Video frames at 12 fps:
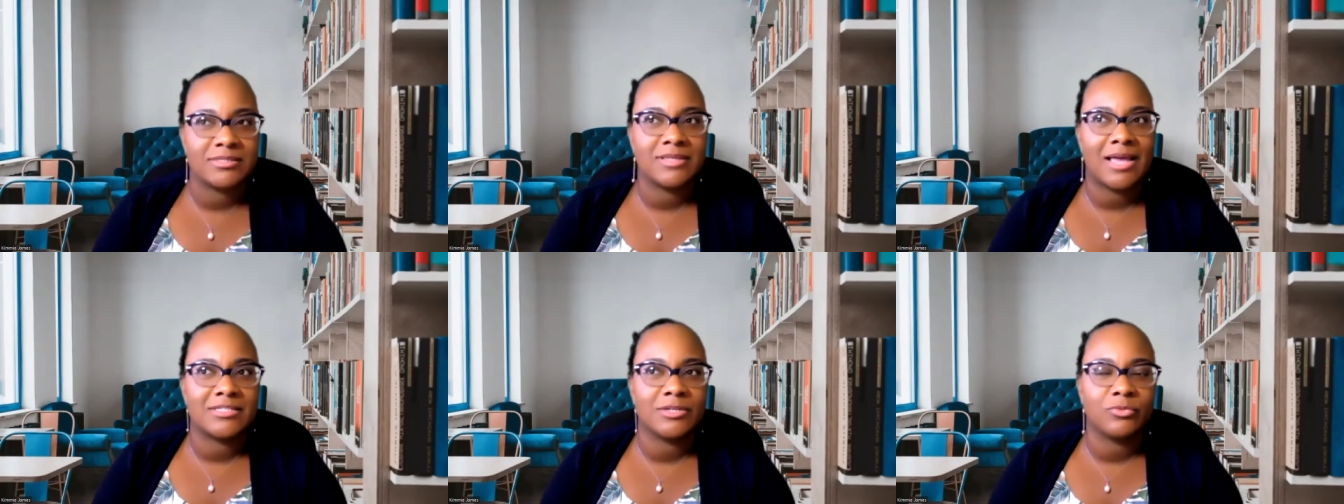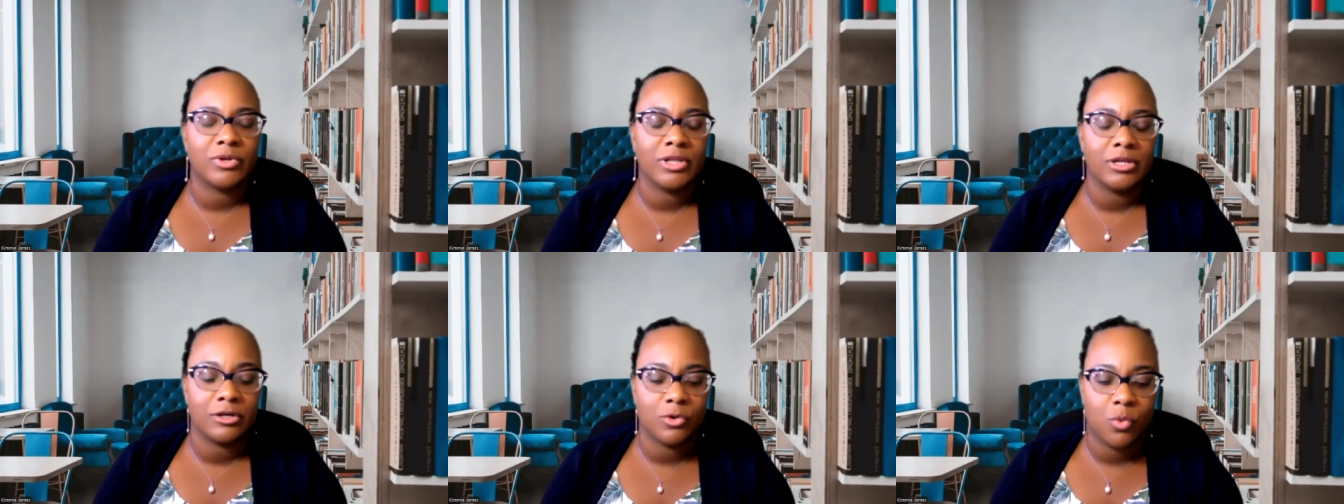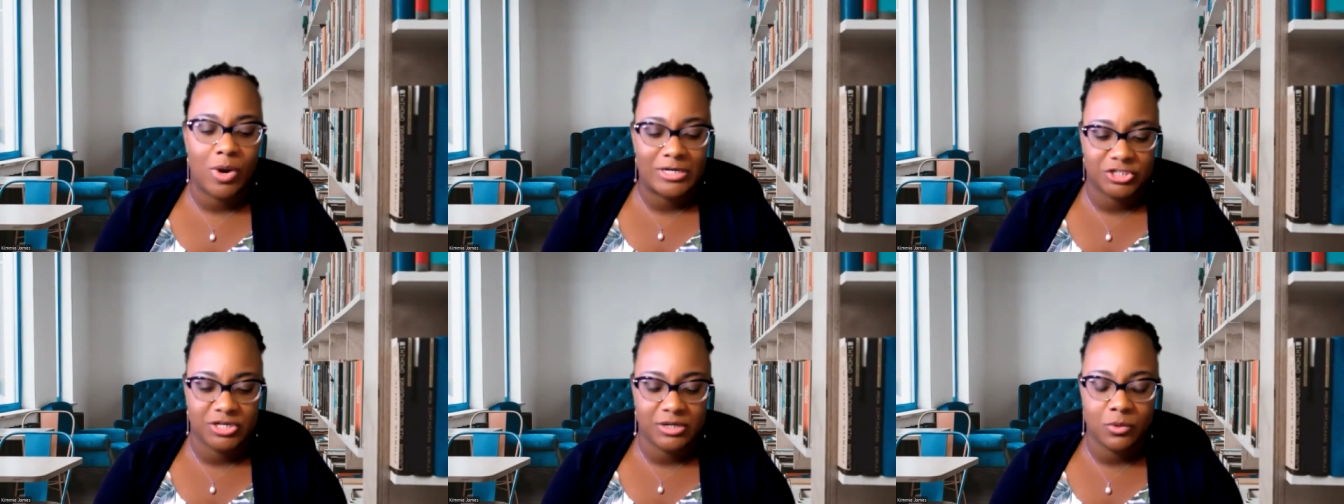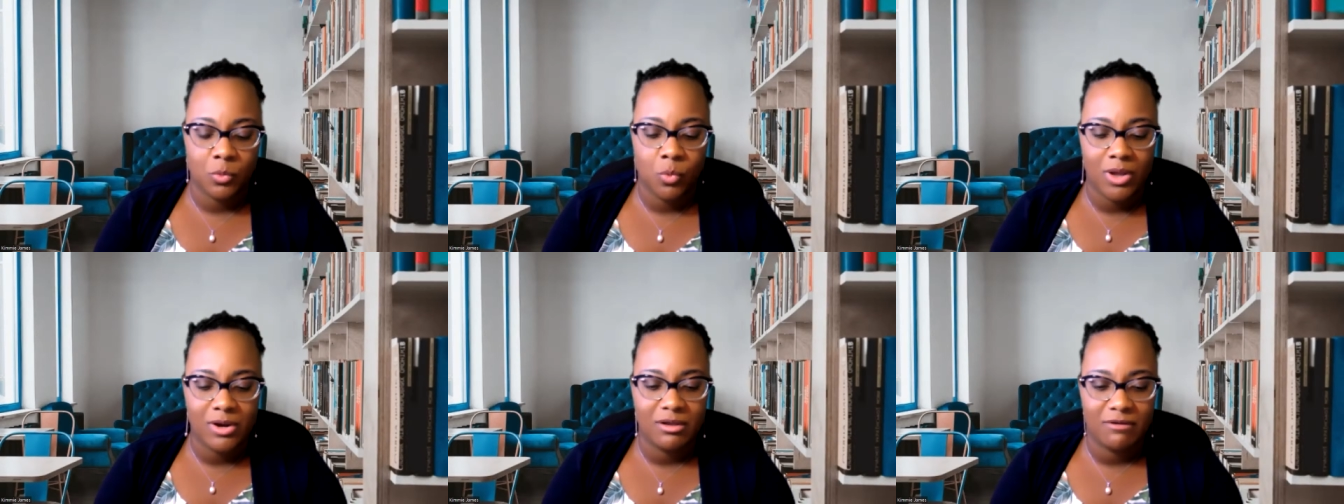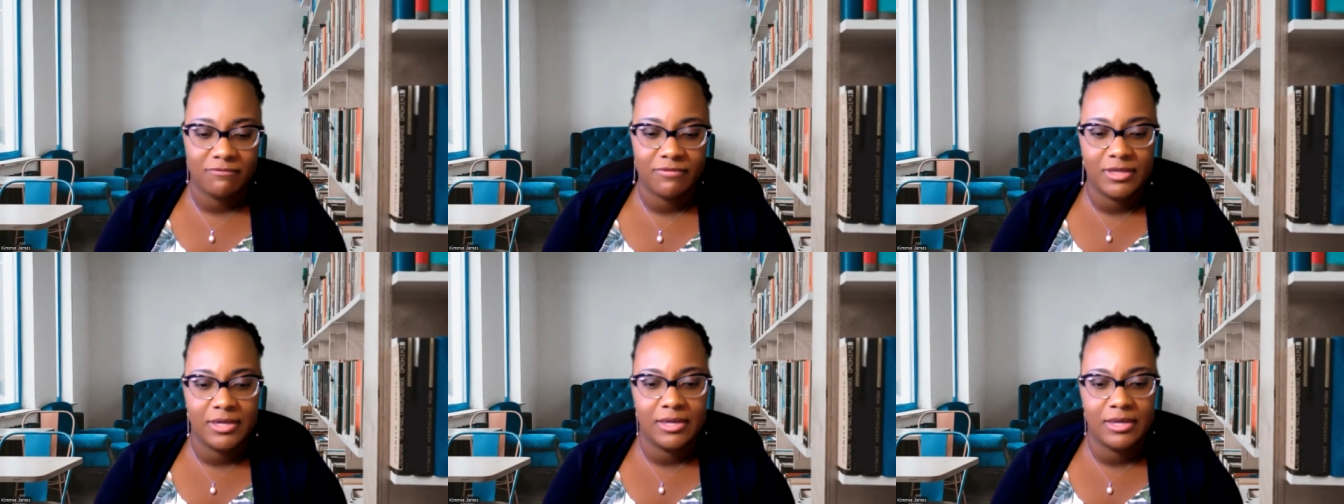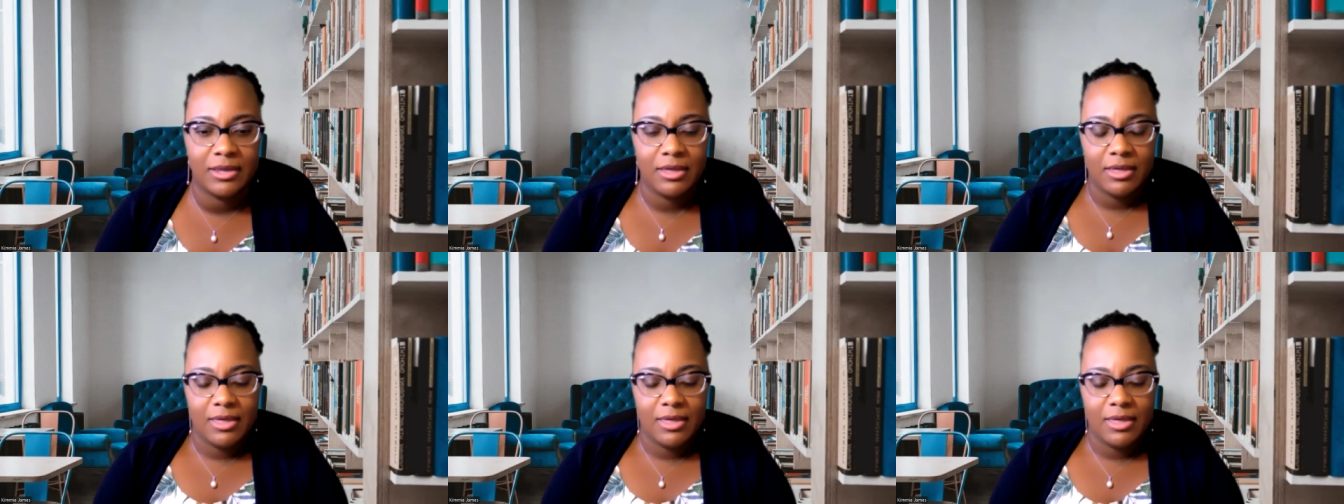that's a really good question. One of the